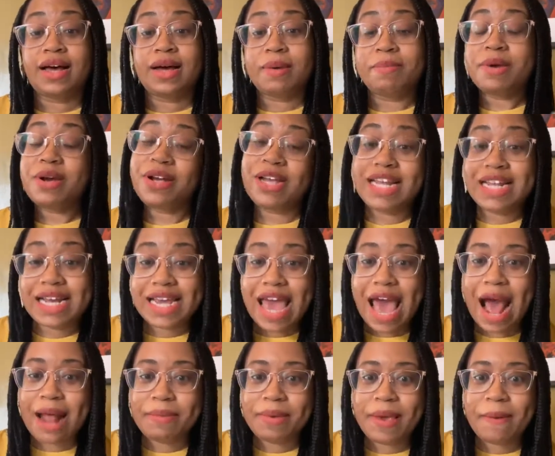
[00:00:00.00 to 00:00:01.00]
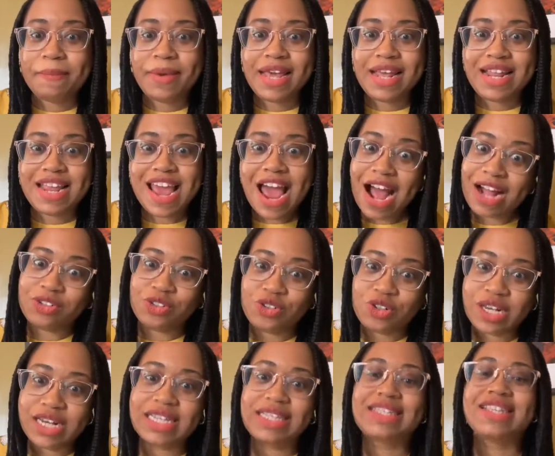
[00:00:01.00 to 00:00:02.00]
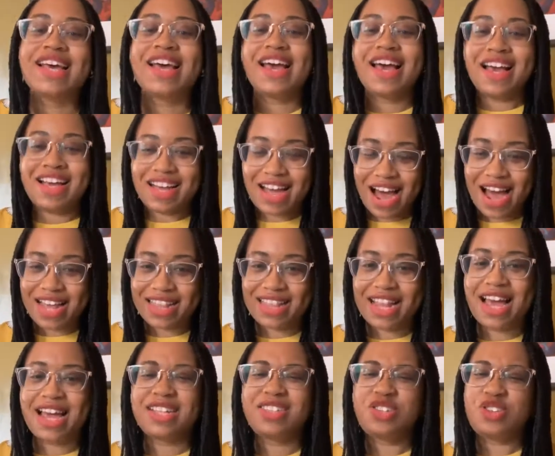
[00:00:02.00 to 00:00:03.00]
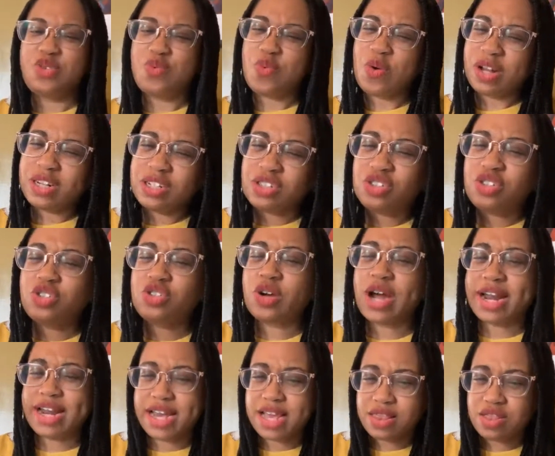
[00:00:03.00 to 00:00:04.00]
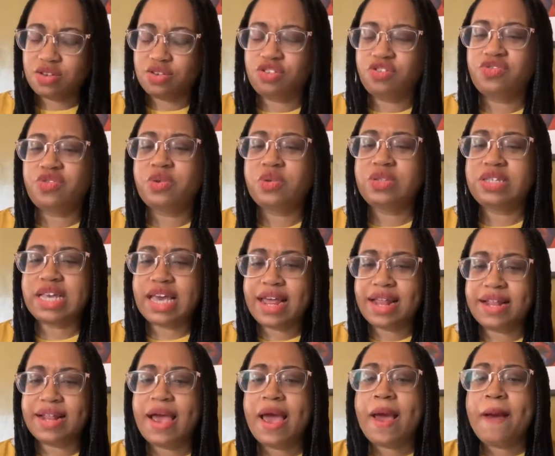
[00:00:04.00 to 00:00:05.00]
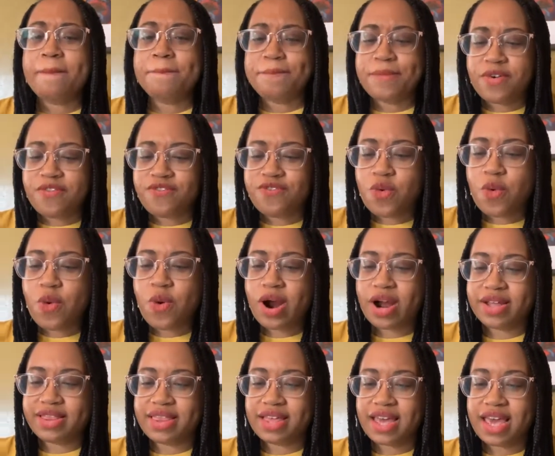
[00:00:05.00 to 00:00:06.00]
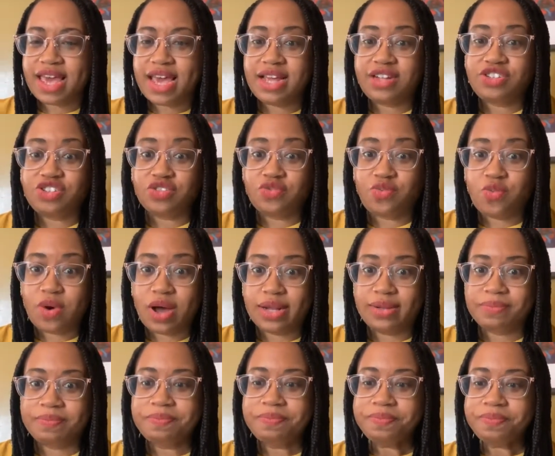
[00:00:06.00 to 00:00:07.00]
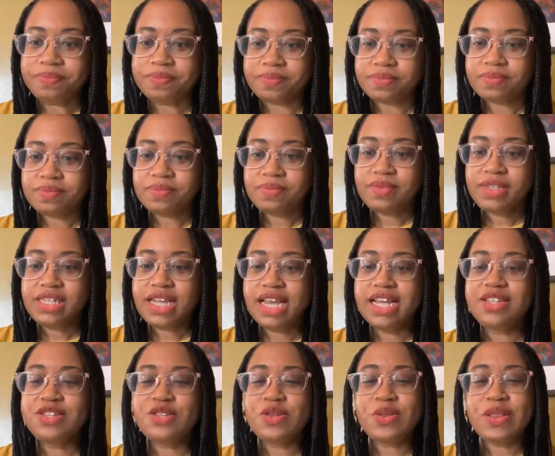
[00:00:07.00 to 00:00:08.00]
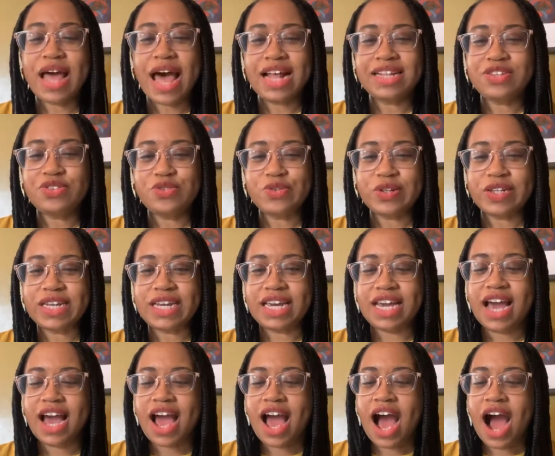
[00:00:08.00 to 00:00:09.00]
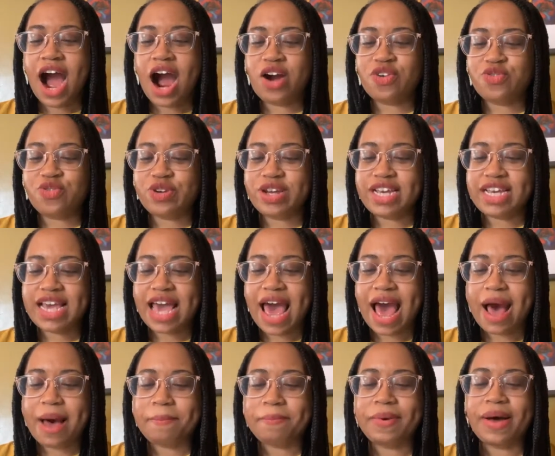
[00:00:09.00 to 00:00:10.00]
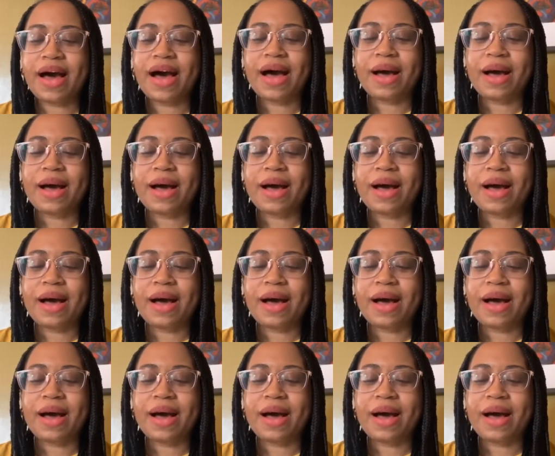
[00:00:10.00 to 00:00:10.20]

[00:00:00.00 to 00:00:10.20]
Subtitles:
American Academy of Pediatrics guidelines, you want to try to get those foods in before the age of 1. And so that's really a recap,